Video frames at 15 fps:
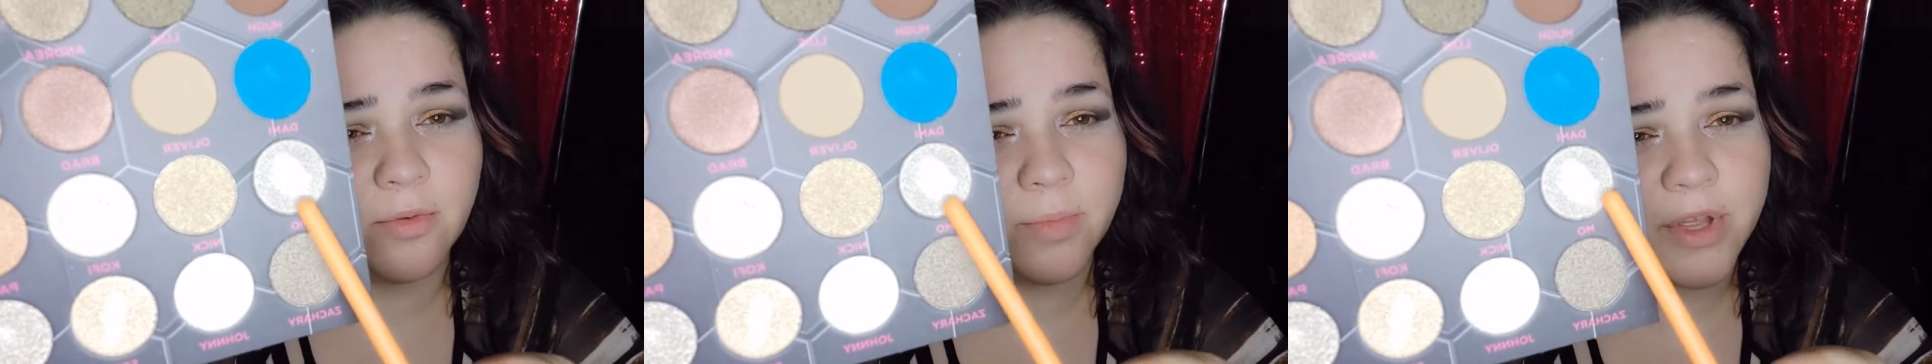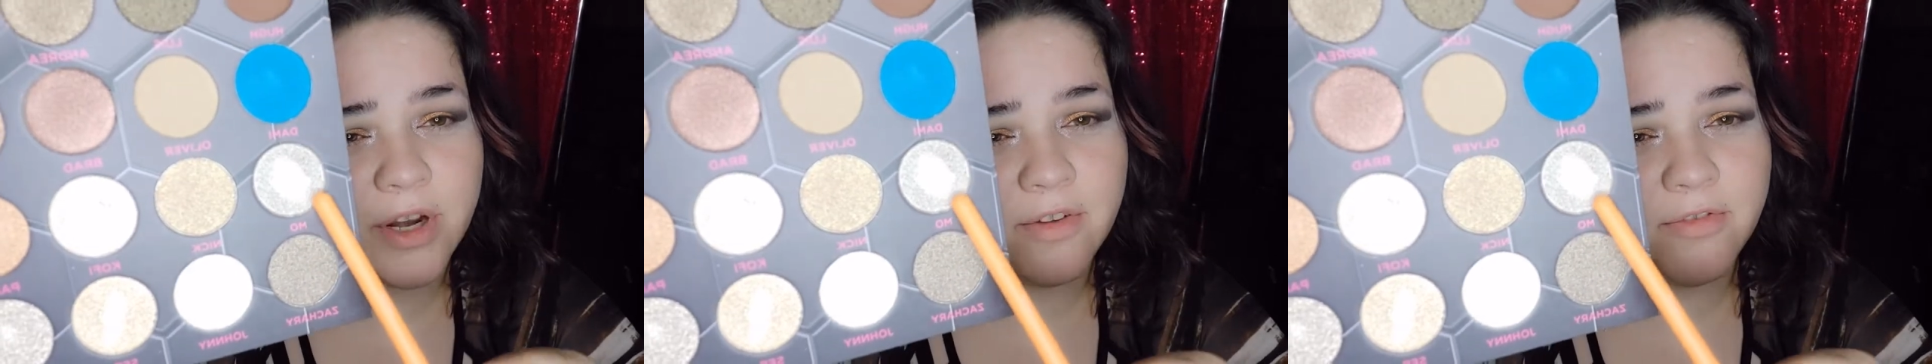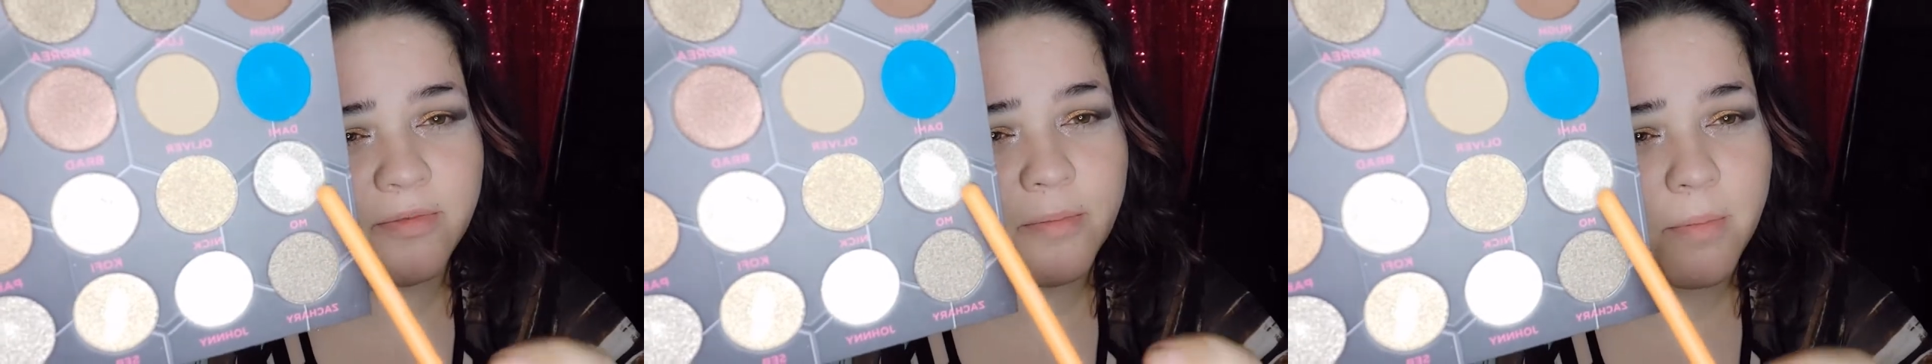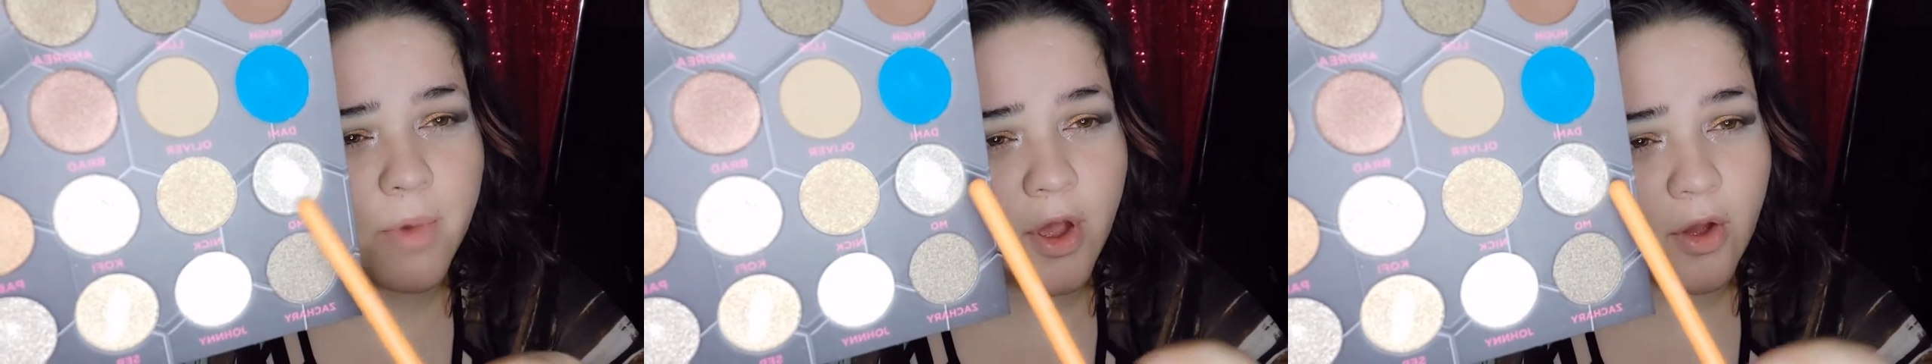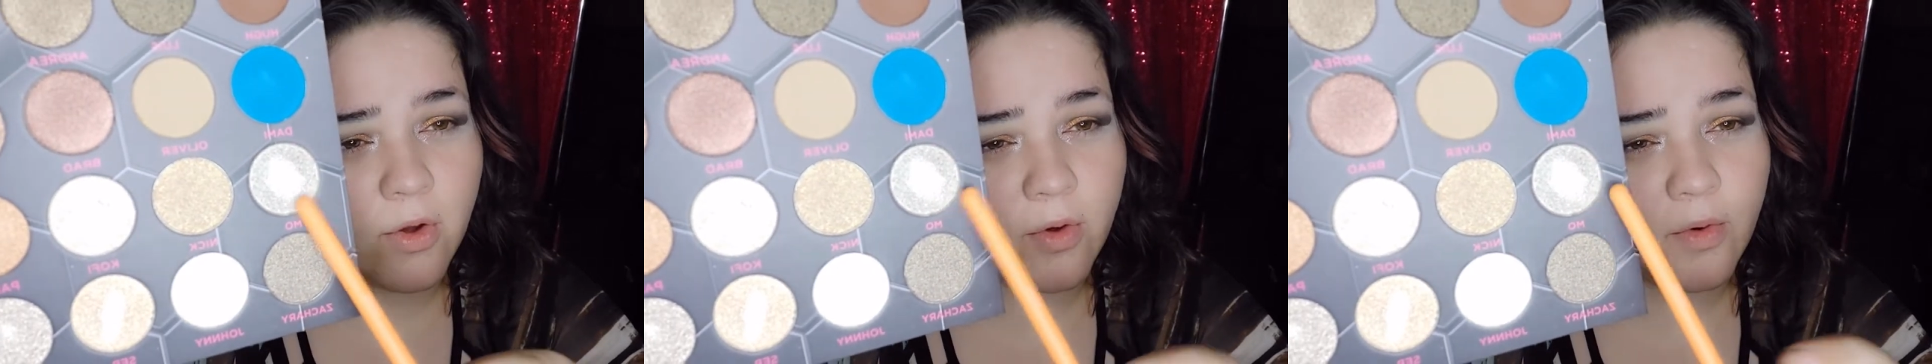bit of
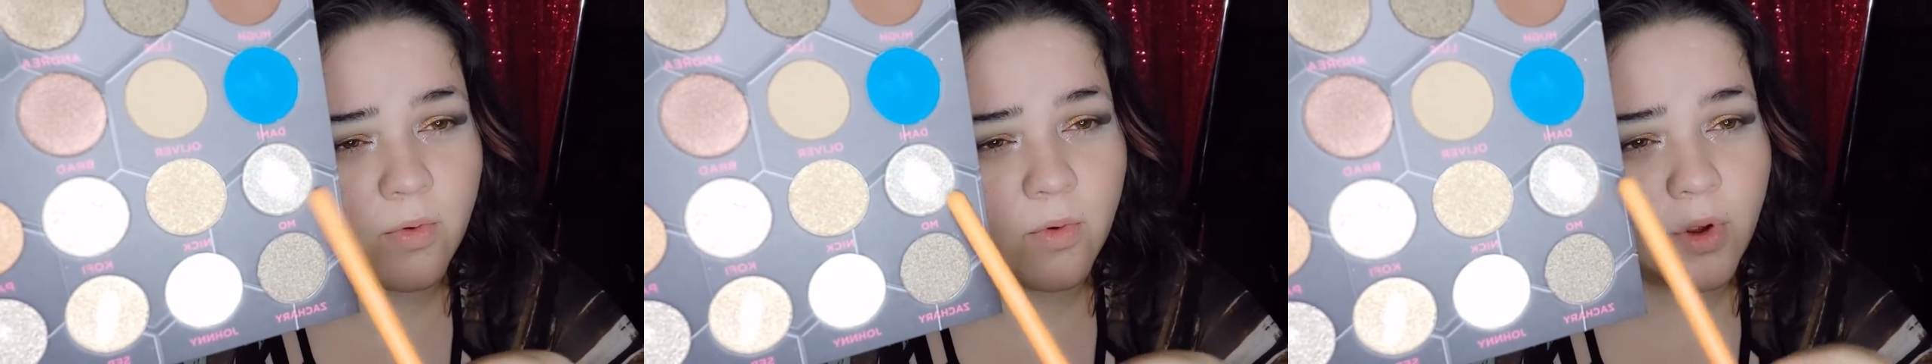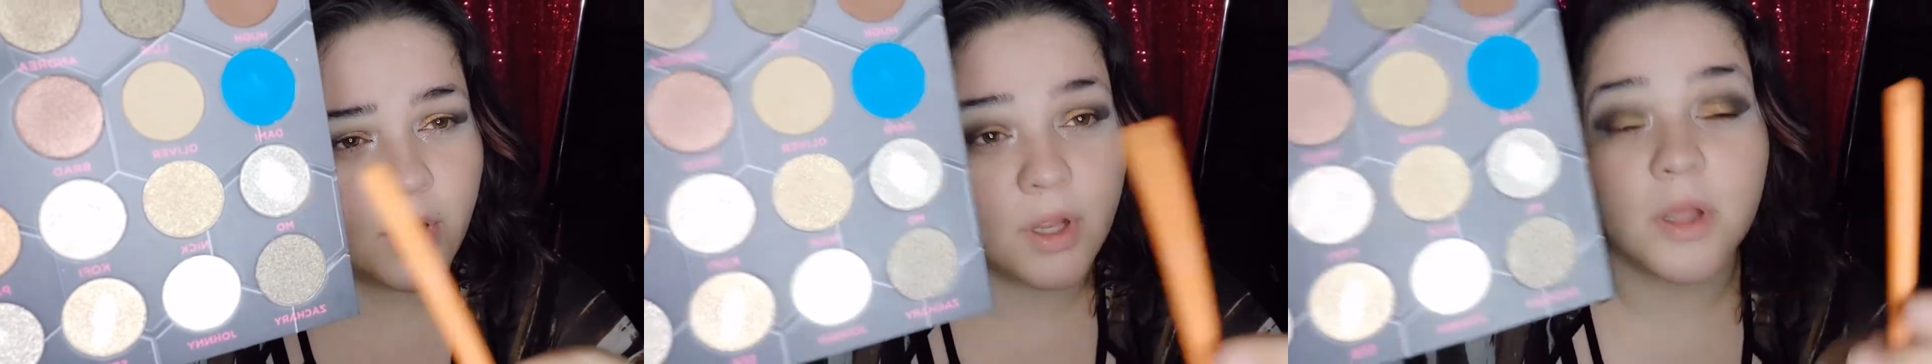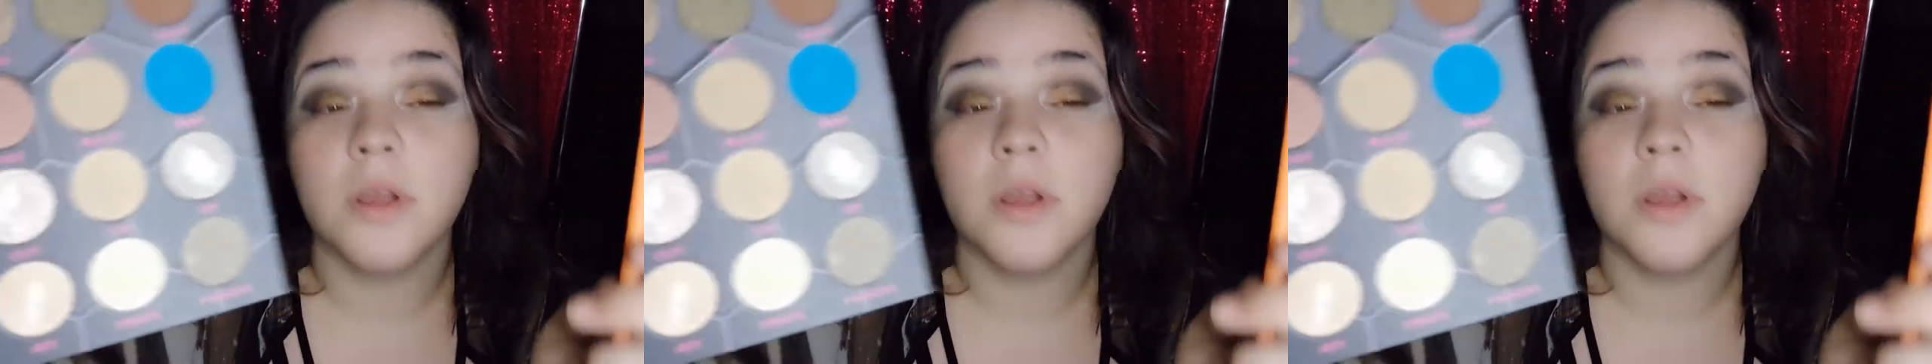mauve